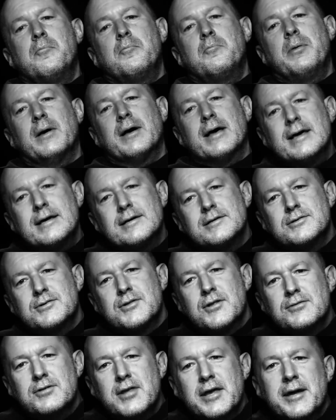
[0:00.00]
But here's
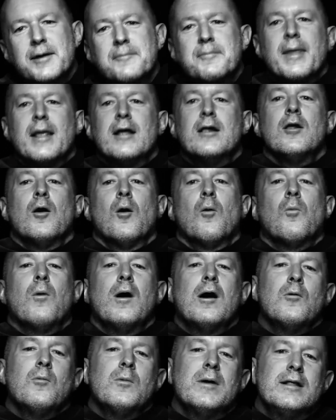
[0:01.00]
the thing.
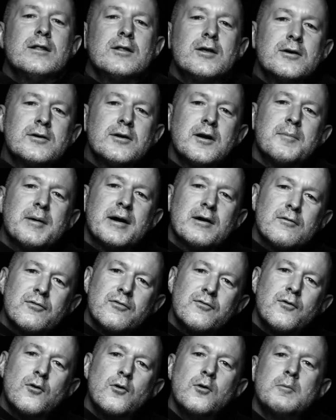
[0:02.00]
While we learned about
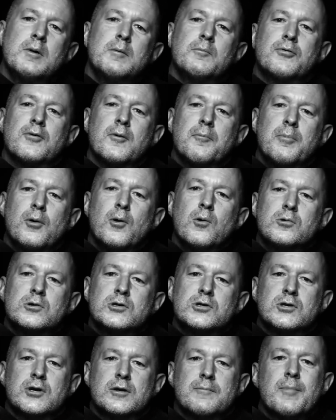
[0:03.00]
form and
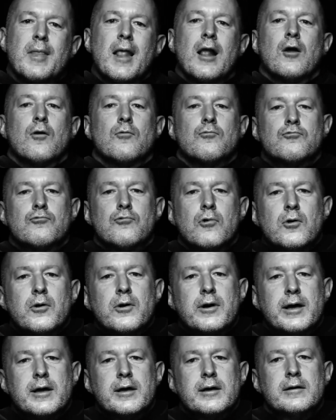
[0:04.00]
proportion,
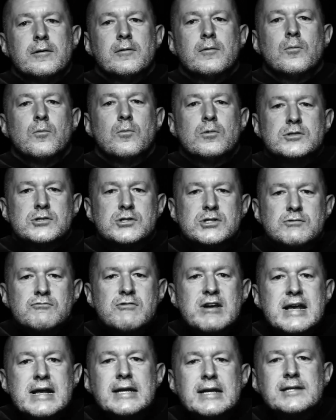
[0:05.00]
Roy was
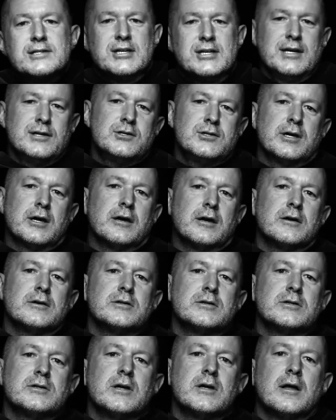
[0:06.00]
really teaching
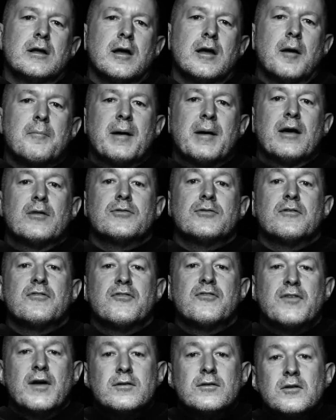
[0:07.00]
us about the
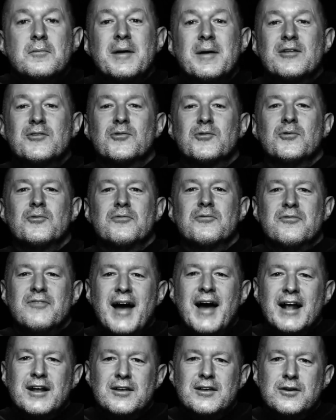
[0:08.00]
fundamental
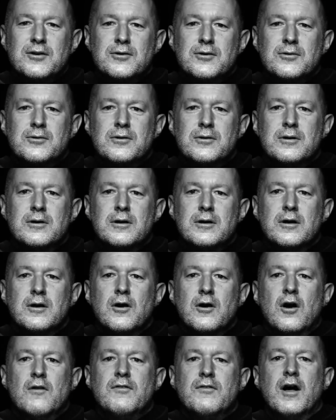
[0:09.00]
value
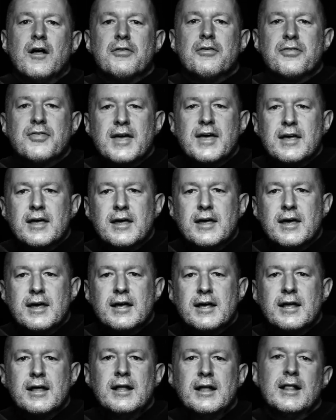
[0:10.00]
of our
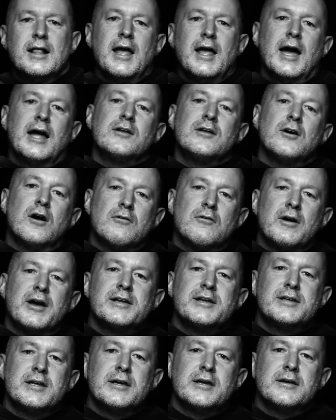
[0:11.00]
thinking and our
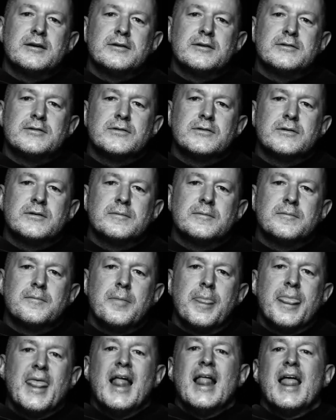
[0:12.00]
ideas.
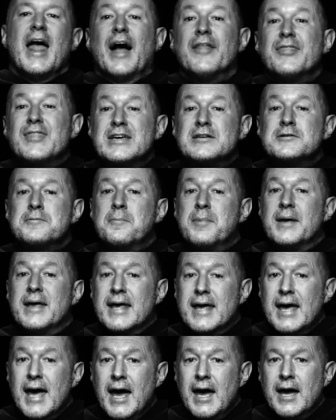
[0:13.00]
And this
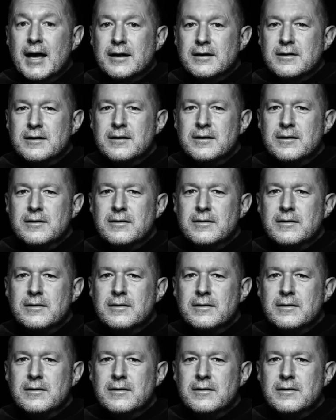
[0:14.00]
began